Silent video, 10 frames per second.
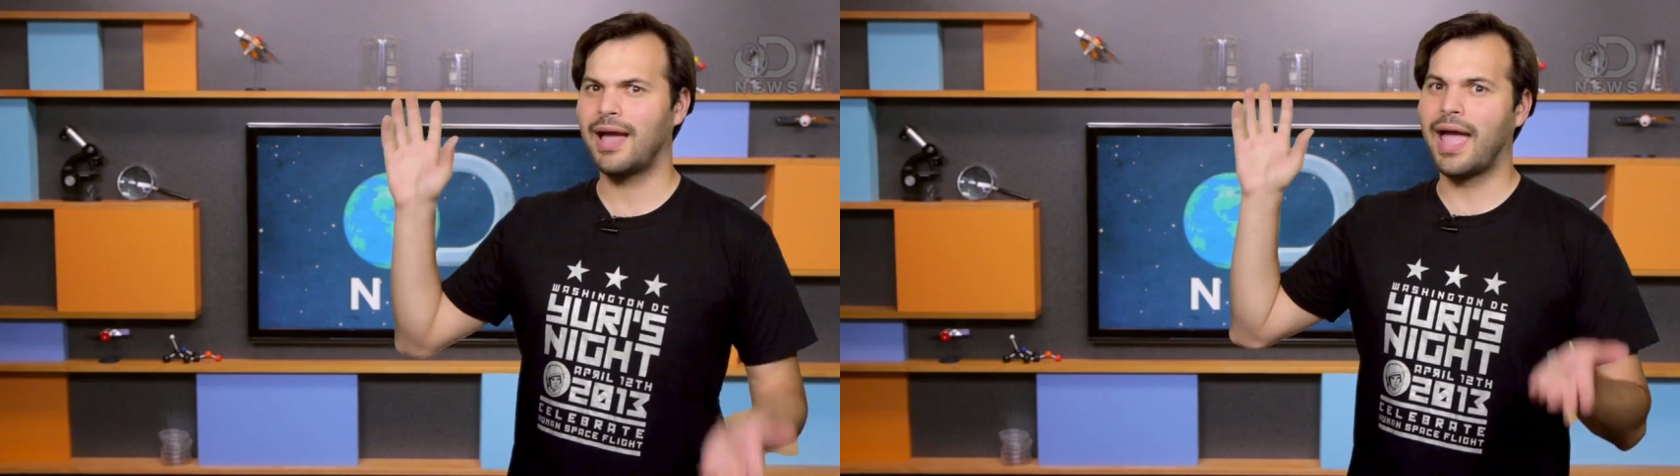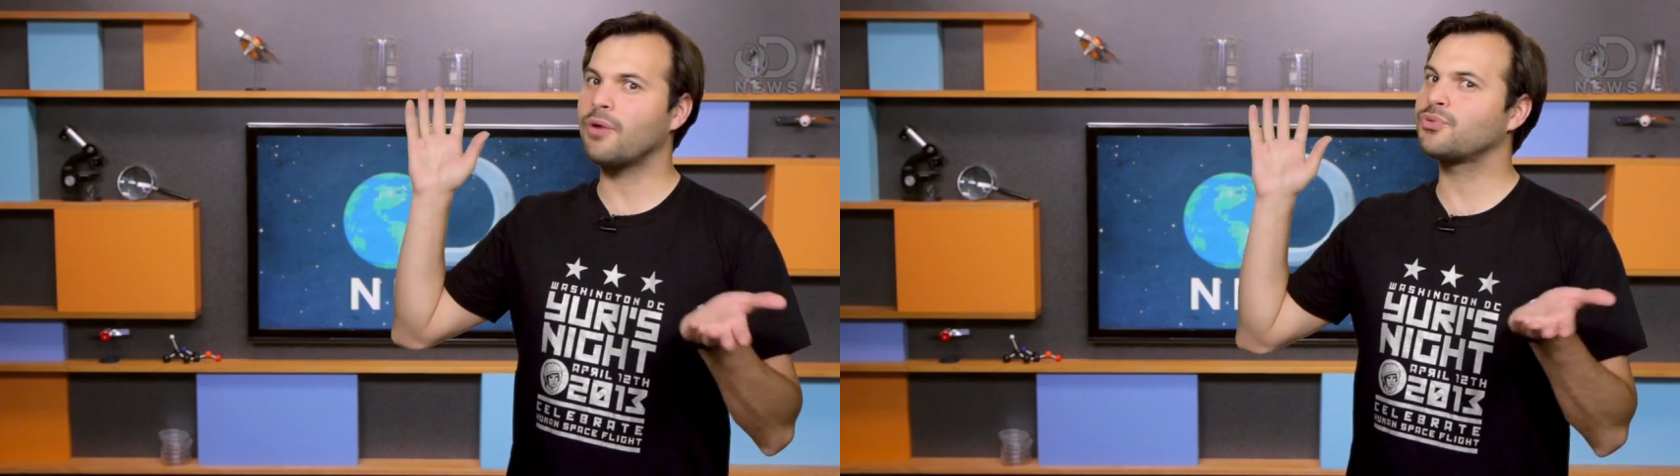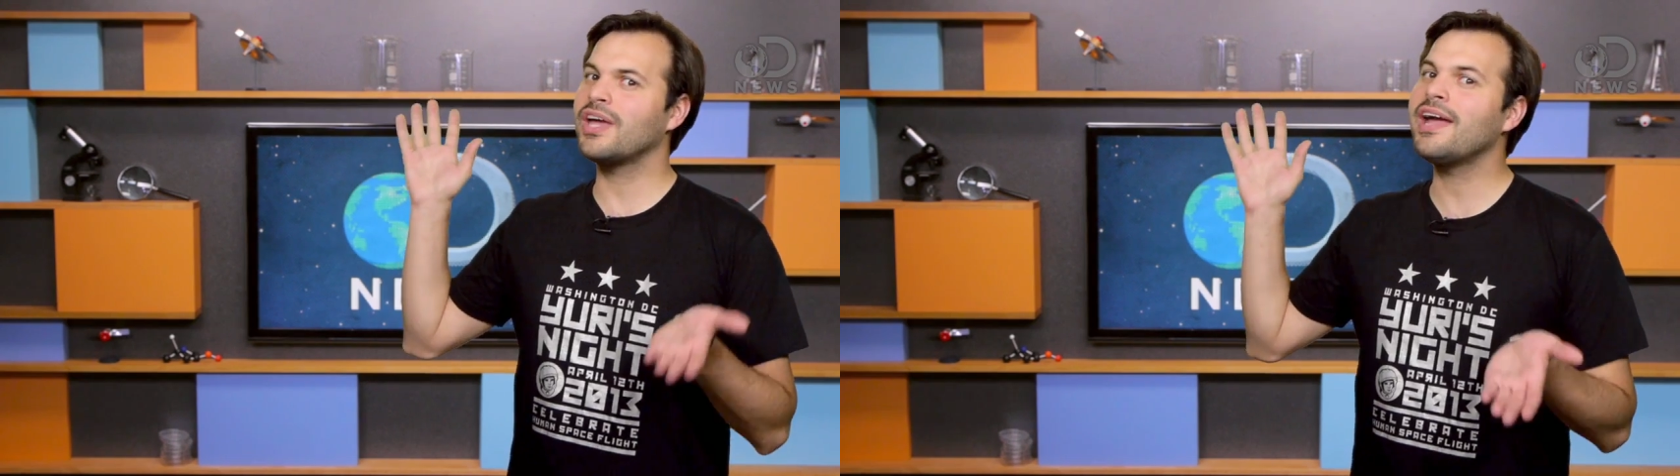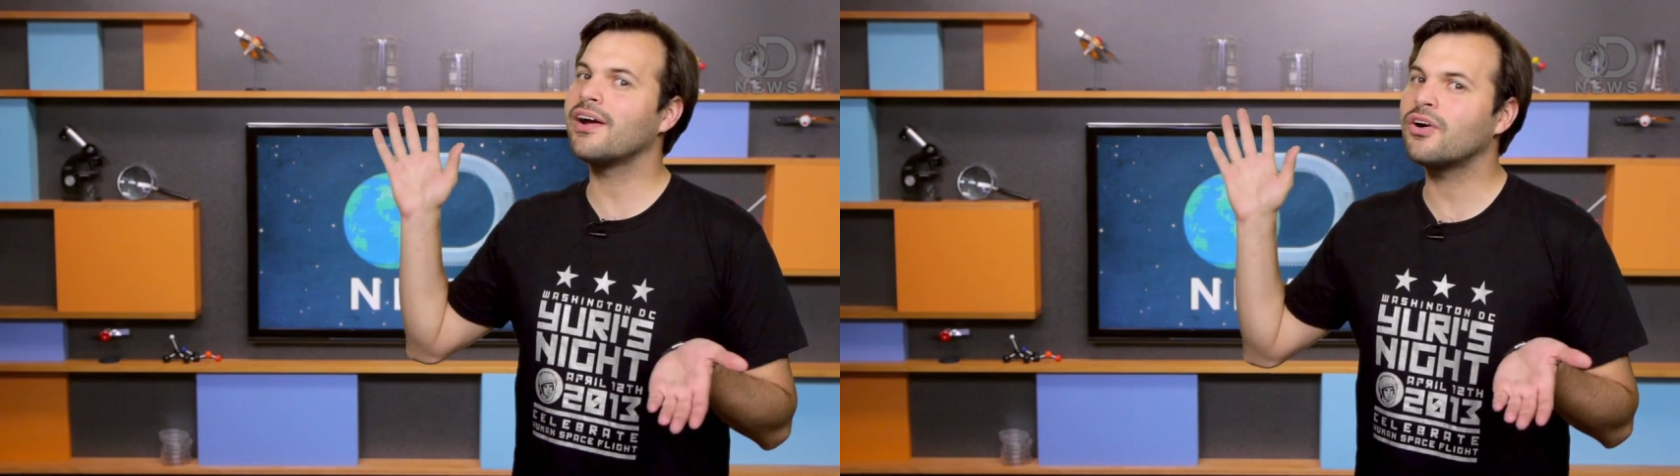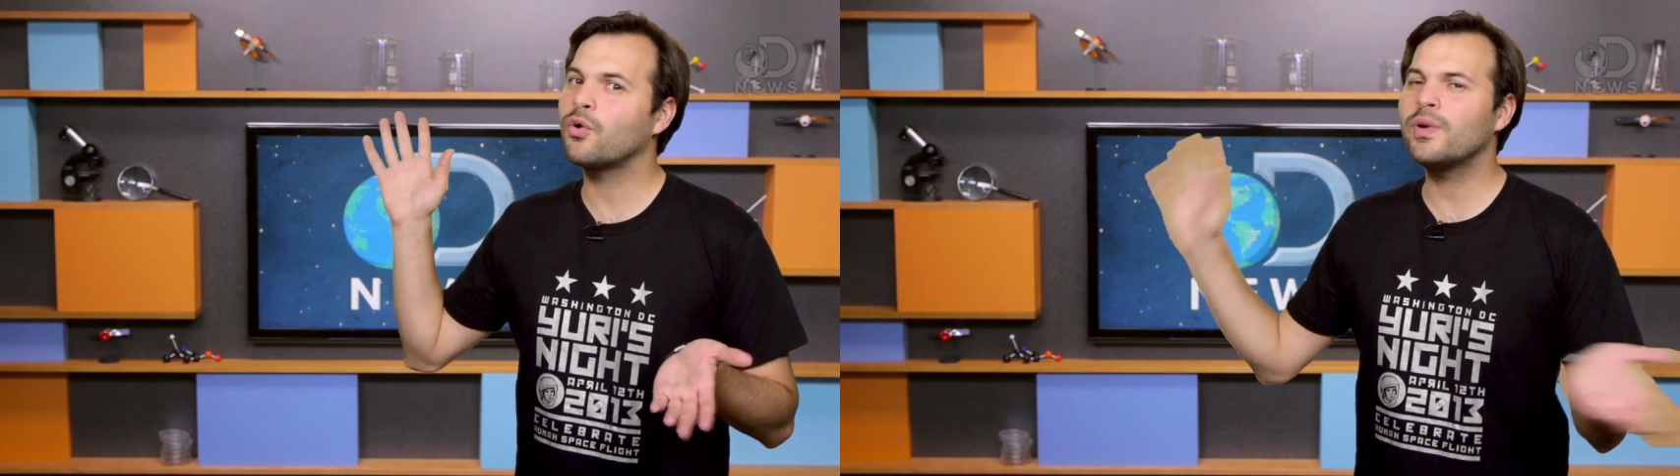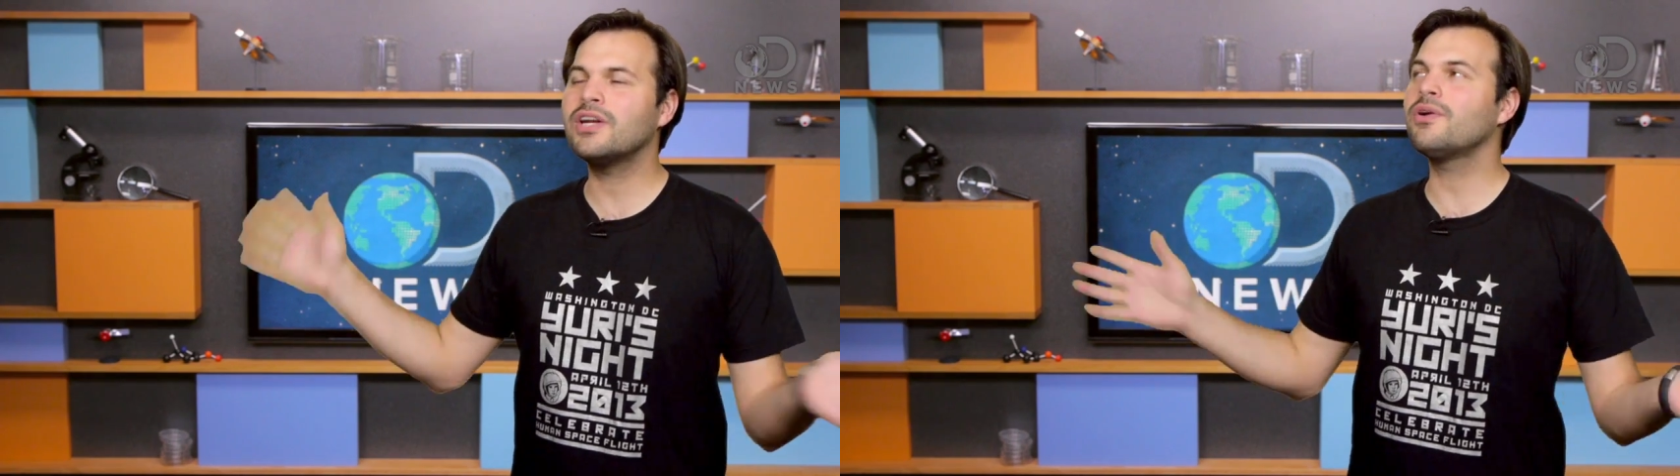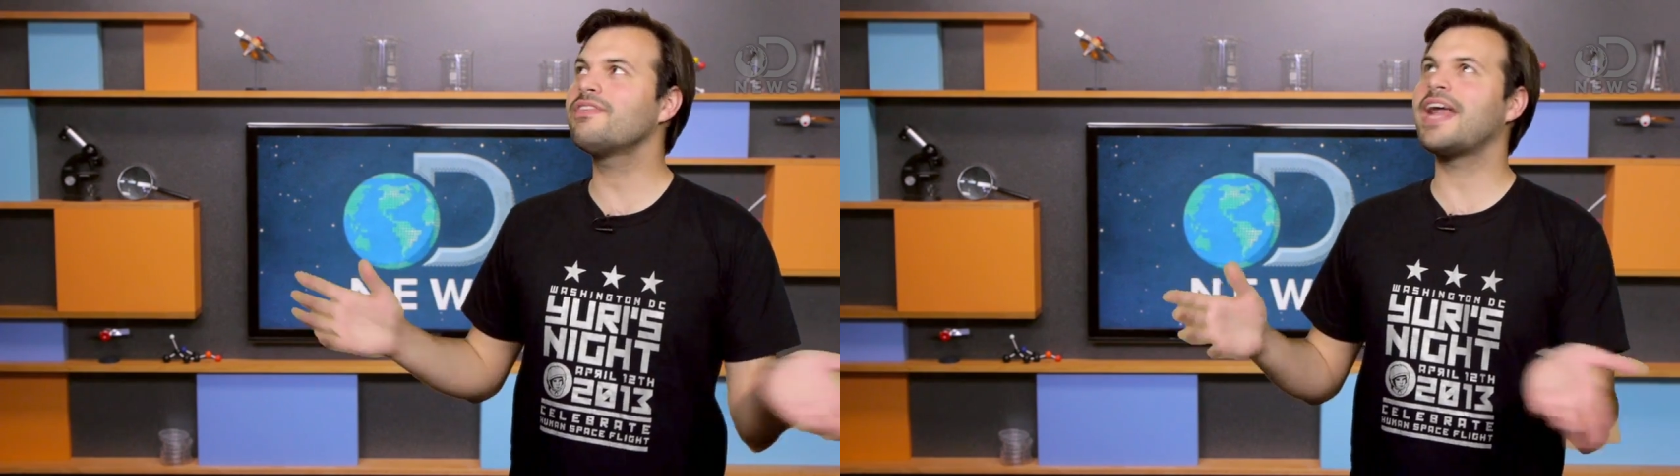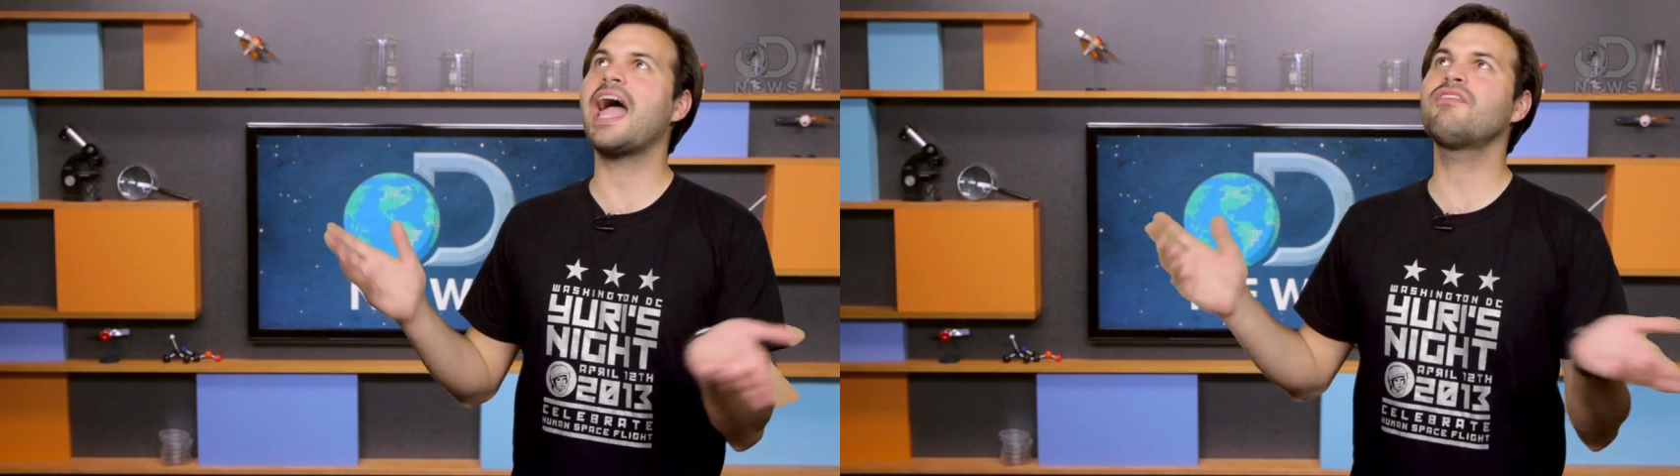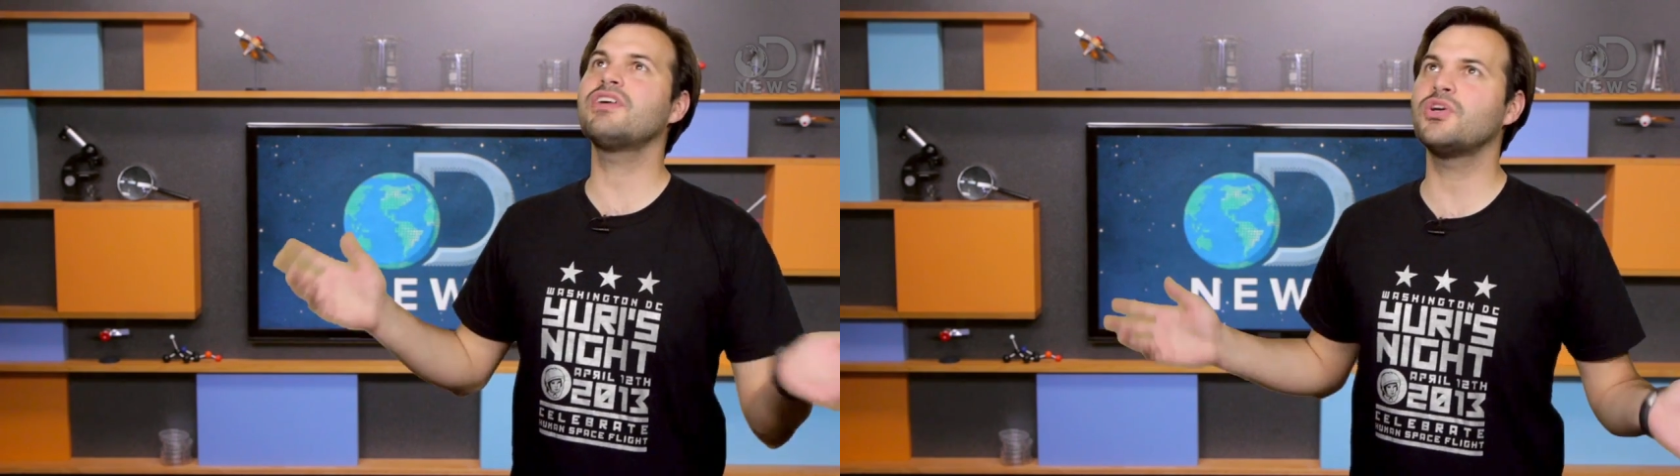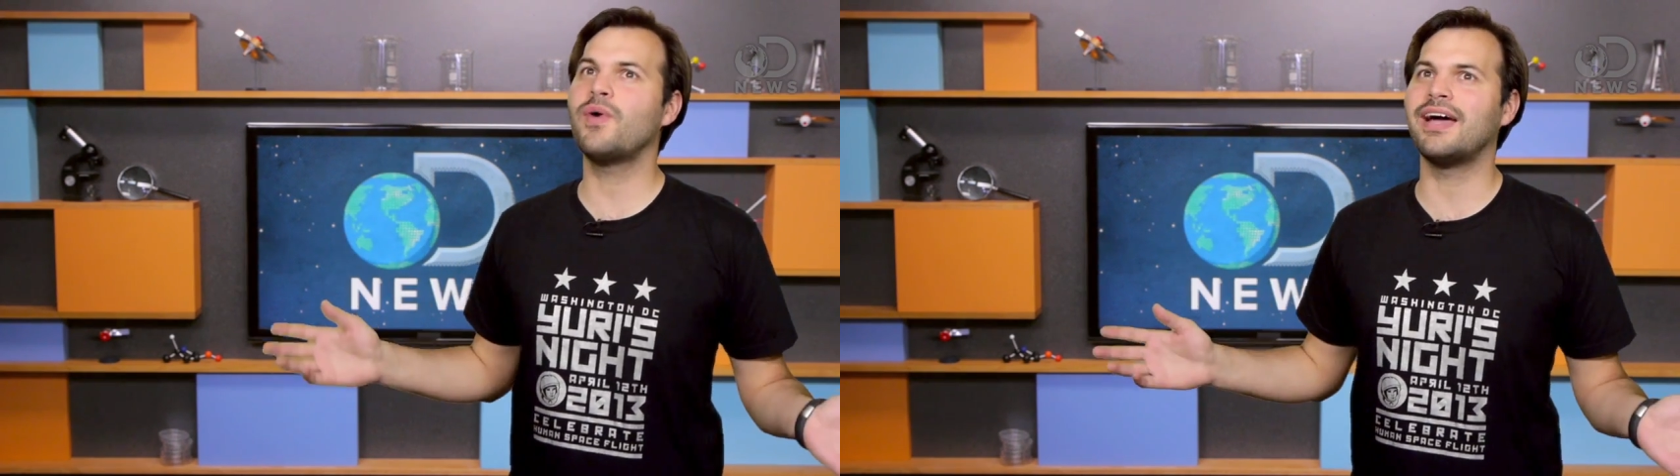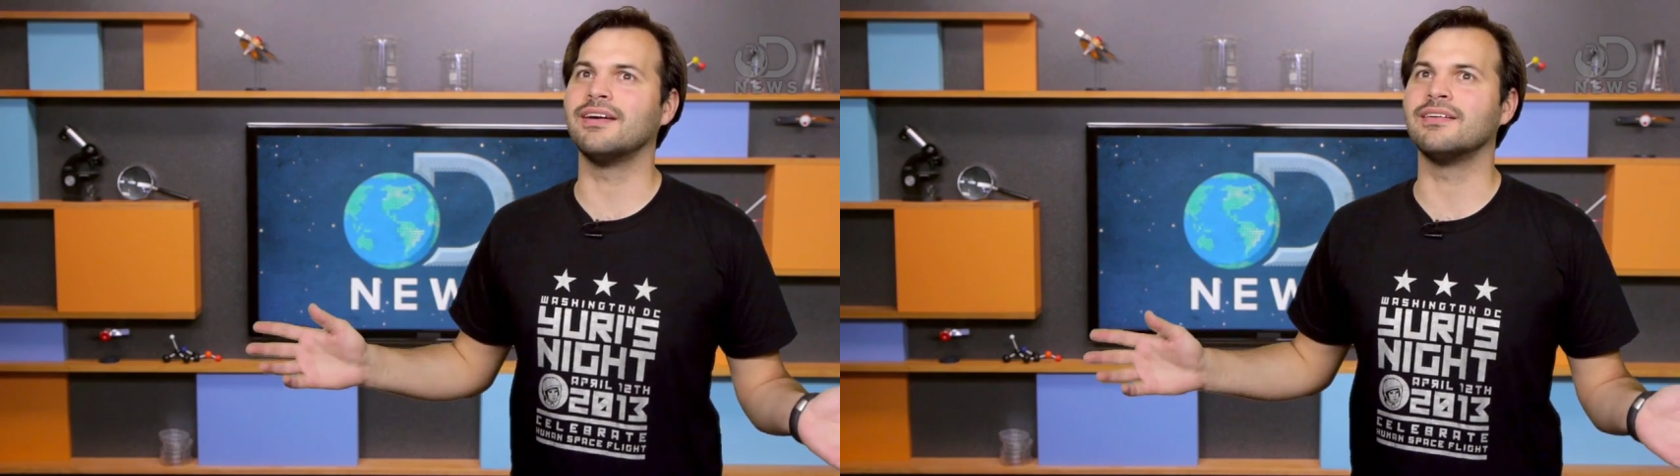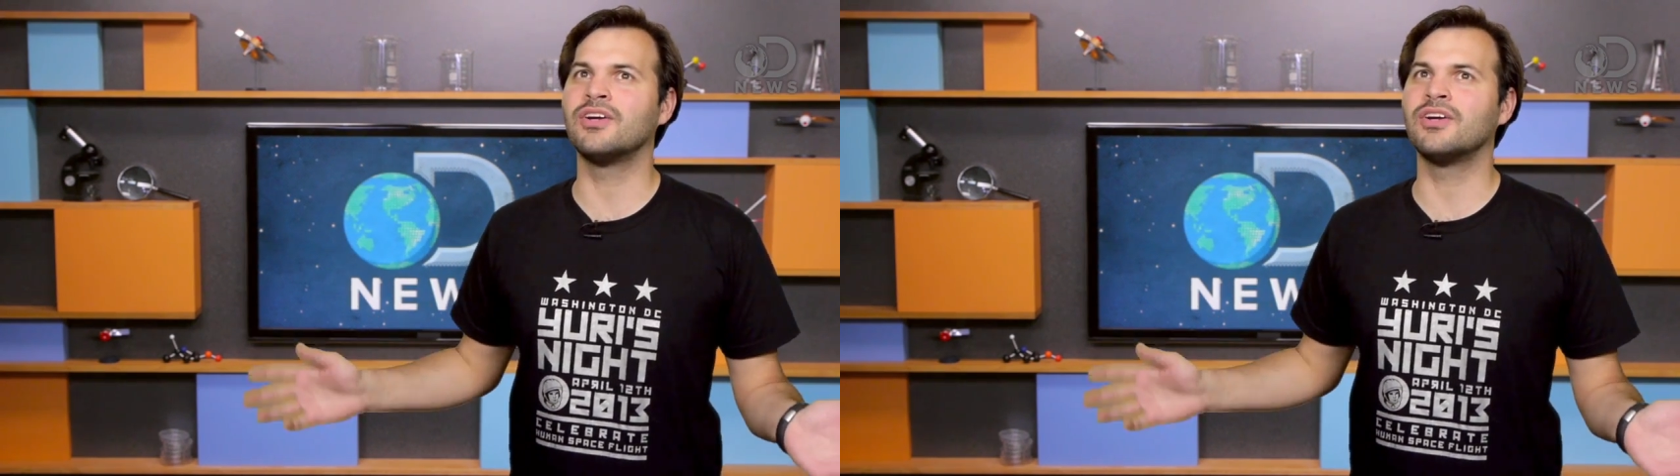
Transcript: Out there, we don't even have a UN.